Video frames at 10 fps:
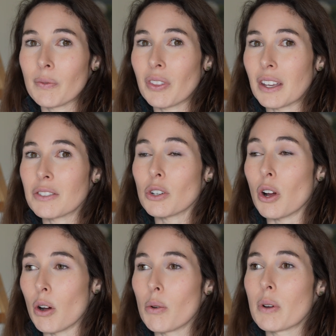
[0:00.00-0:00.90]
things are
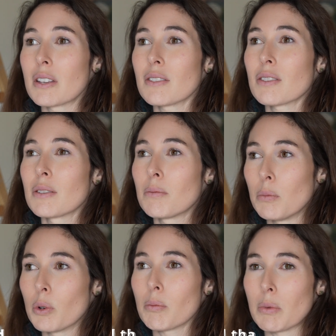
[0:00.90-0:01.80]
always
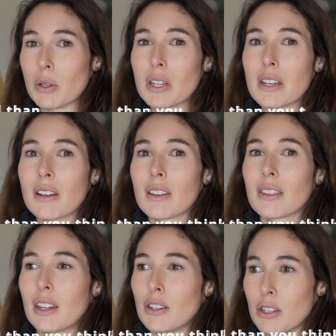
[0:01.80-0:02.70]
more muted
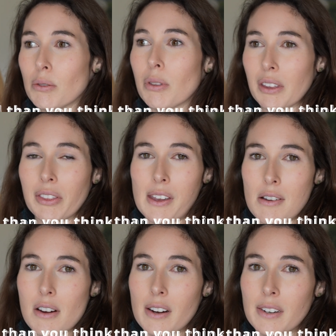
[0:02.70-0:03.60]
than you think they
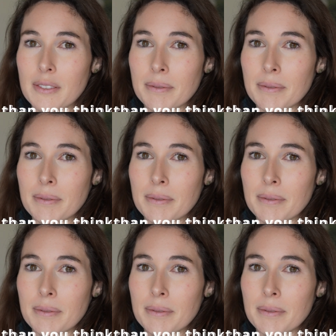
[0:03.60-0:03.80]
are,